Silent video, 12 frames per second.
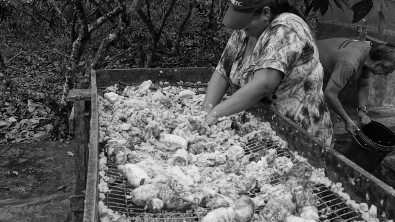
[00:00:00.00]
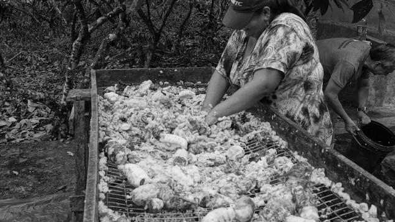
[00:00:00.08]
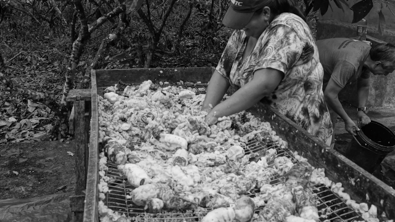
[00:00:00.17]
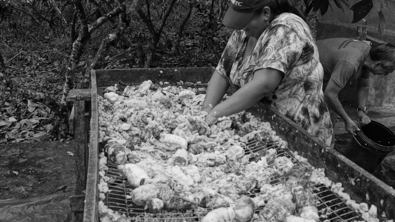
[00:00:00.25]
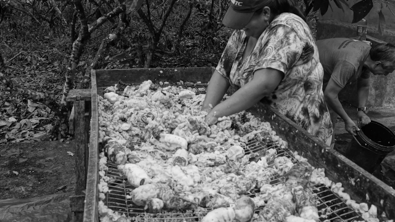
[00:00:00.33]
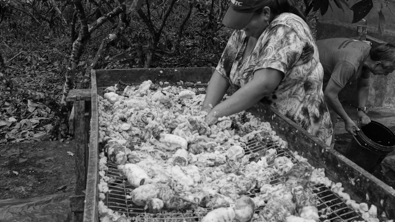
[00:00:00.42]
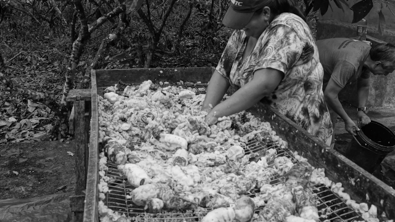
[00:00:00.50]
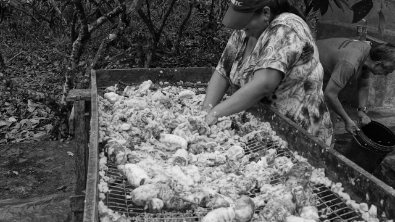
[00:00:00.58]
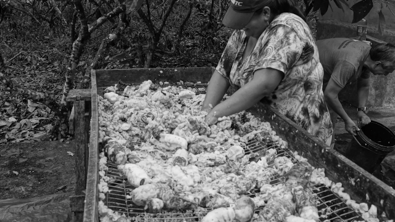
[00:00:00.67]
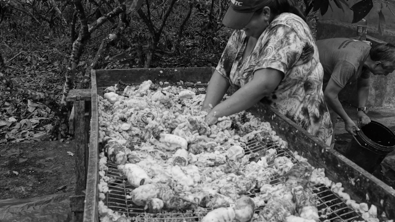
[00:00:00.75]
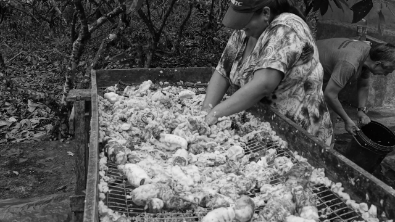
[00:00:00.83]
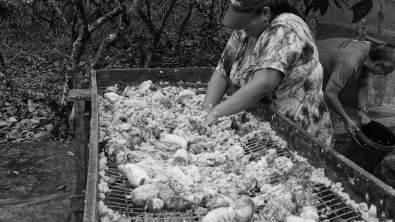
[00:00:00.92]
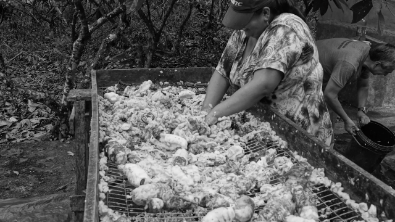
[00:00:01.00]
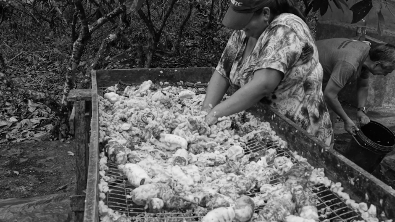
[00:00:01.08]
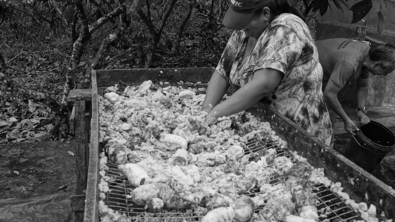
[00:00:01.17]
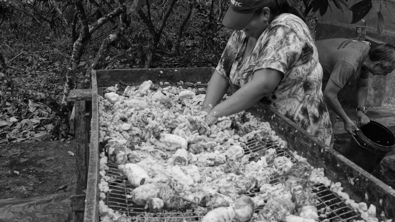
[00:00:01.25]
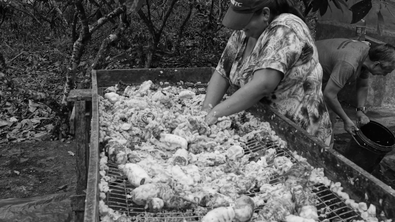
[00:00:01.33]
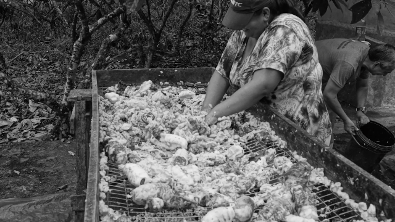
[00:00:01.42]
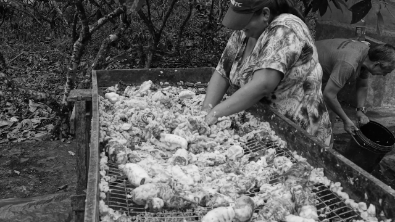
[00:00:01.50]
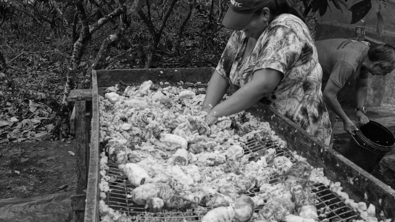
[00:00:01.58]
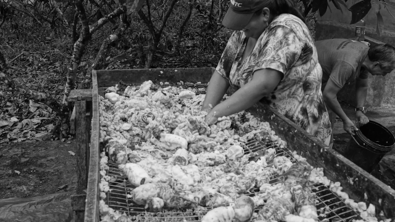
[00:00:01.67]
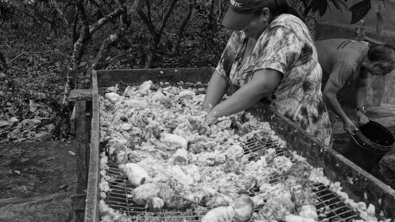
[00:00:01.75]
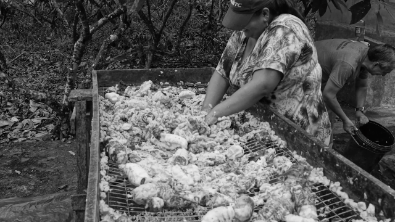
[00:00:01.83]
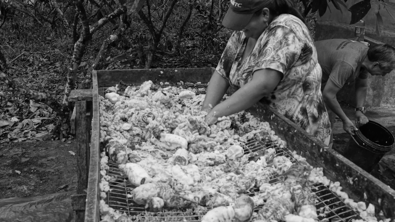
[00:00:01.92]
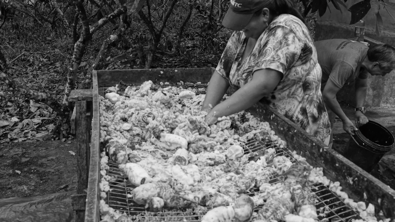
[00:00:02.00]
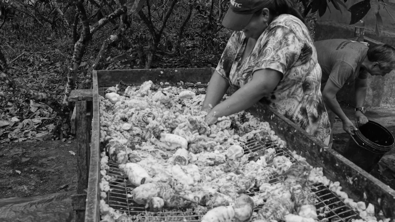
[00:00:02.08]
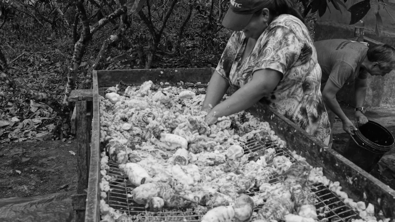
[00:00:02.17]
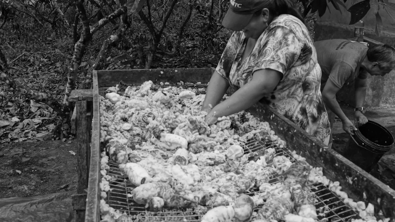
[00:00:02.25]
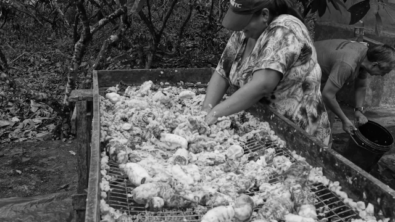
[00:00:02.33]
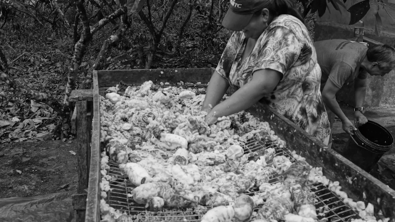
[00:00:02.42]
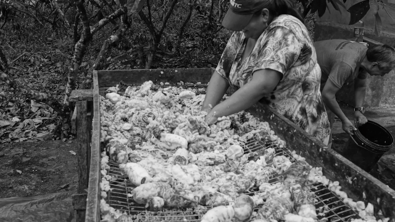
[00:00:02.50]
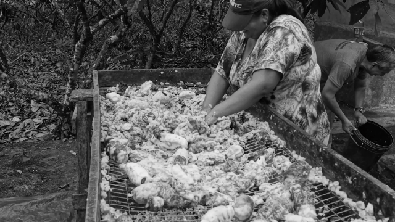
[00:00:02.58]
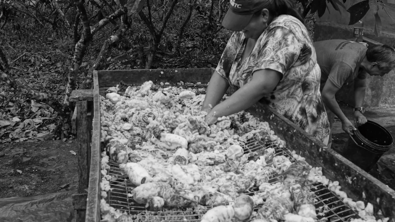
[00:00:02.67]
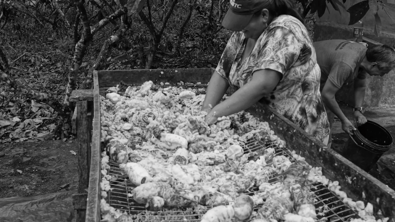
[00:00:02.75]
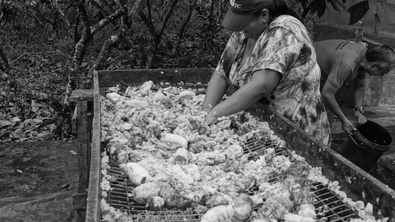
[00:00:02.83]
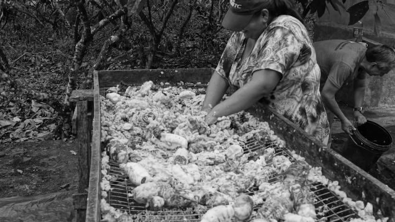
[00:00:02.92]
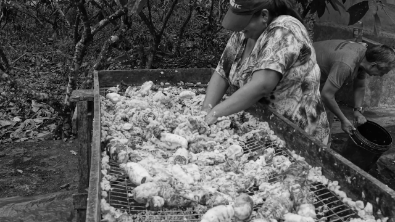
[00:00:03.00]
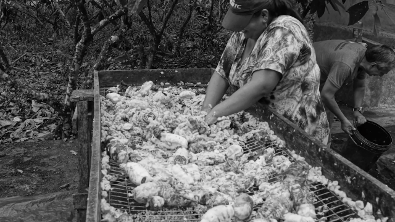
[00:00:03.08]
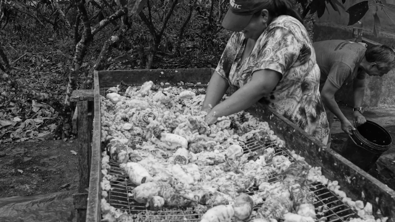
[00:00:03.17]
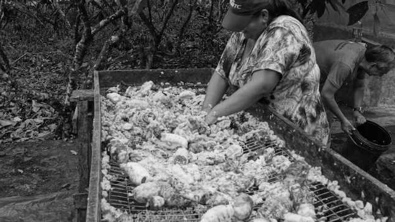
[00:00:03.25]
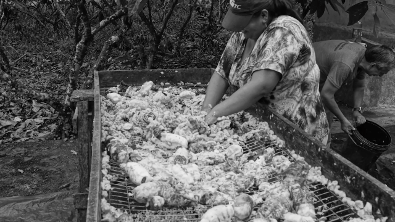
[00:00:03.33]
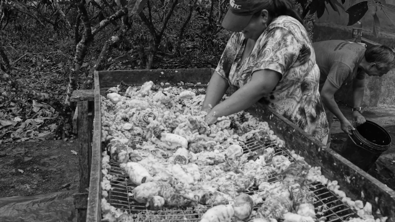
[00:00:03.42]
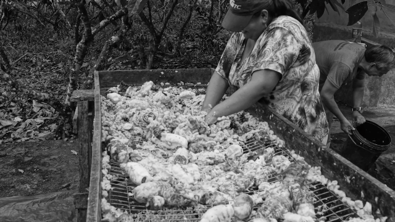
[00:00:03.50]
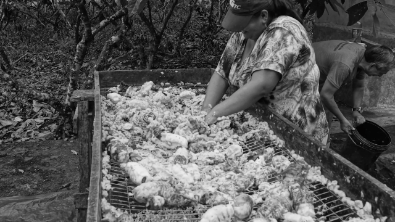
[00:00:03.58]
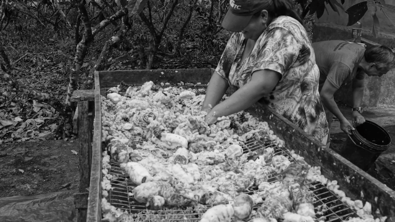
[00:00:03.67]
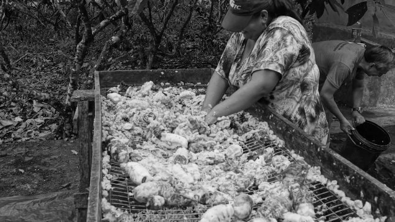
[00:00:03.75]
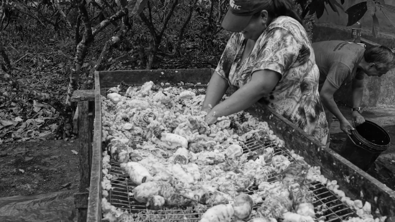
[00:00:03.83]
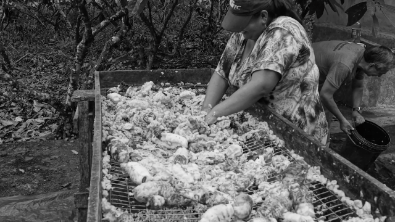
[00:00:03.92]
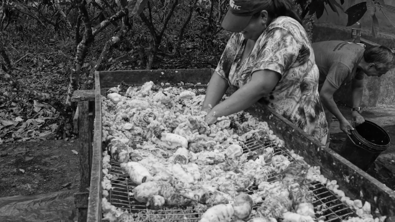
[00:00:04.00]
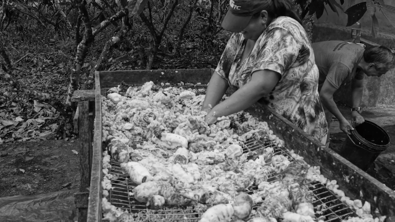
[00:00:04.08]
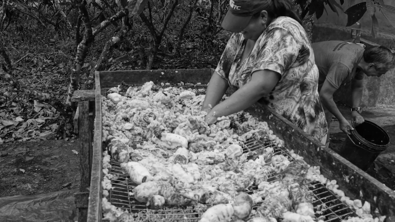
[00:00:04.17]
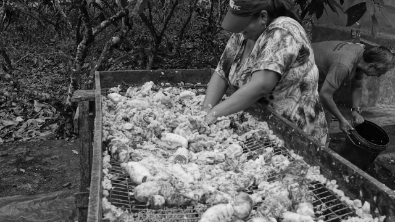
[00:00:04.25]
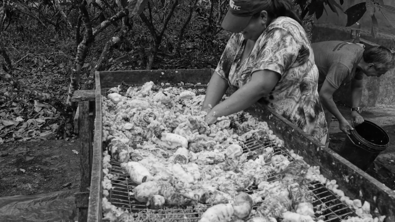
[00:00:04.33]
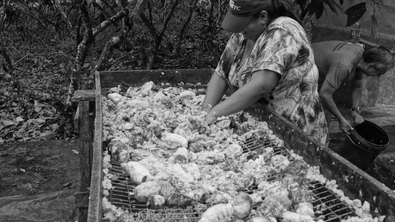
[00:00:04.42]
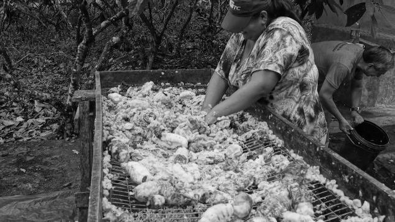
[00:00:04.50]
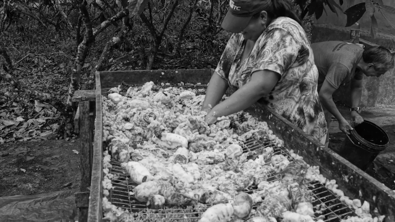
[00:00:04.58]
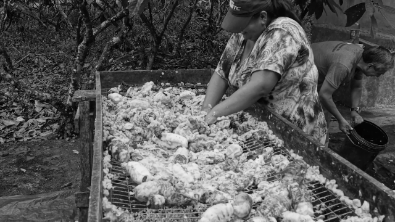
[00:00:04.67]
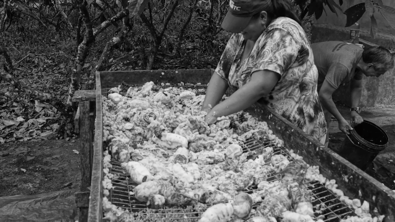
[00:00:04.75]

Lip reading: Nobody's mouth can be seen.